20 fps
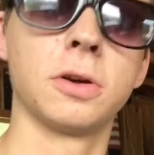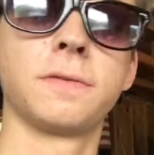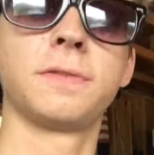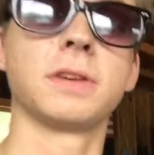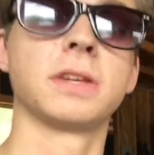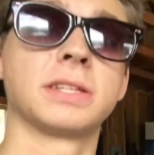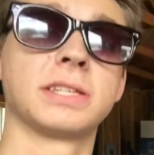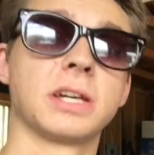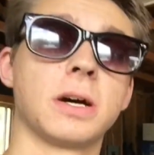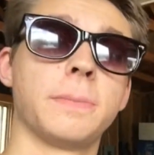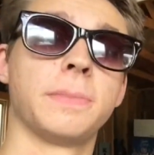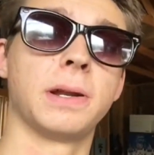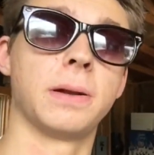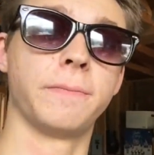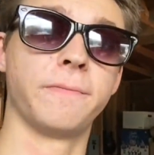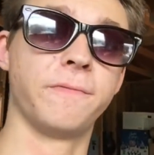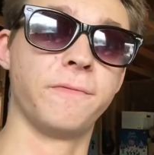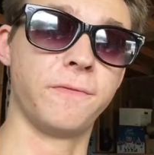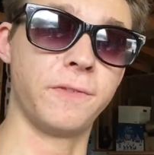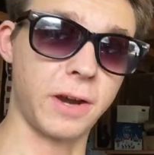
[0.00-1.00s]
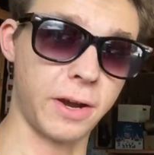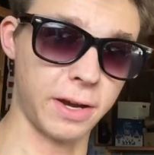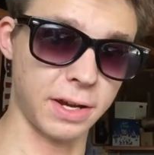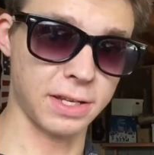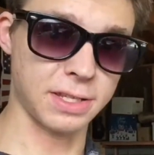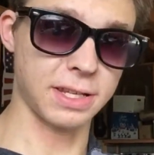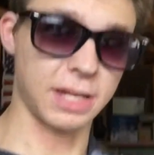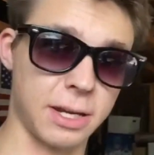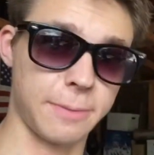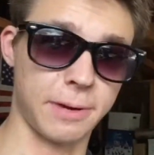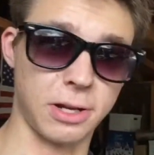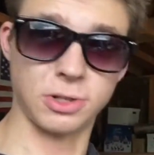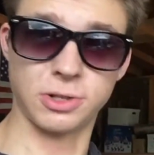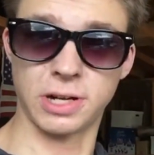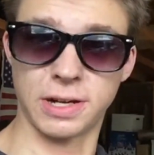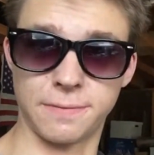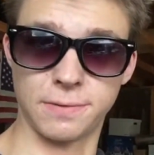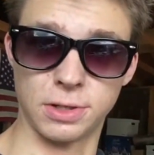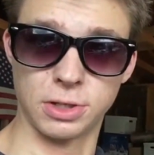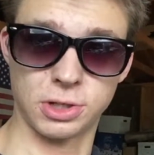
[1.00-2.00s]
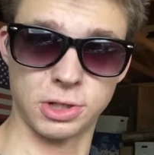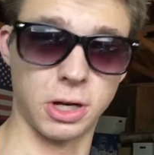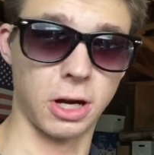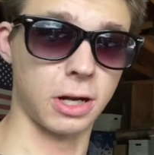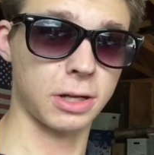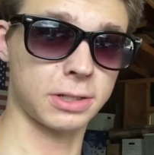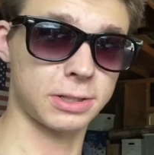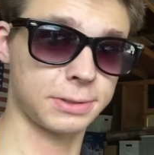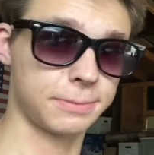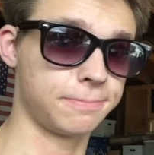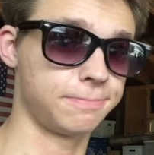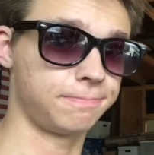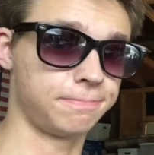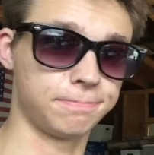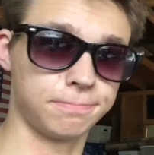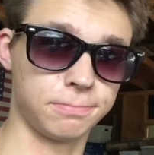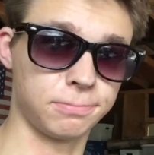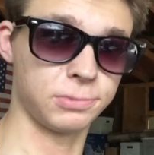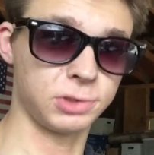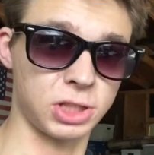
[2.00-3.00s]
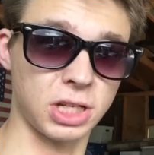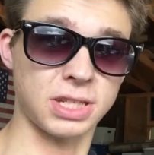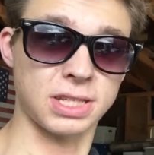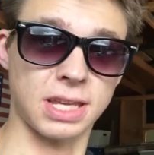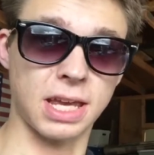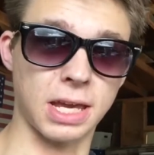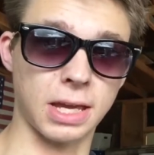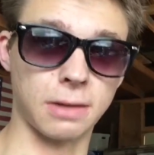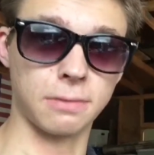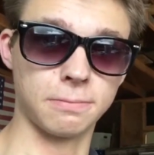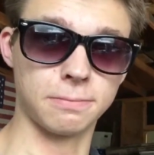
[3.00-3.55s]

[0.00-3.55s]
know if you could tell, but I'm very excited about driving the truck. Just saying.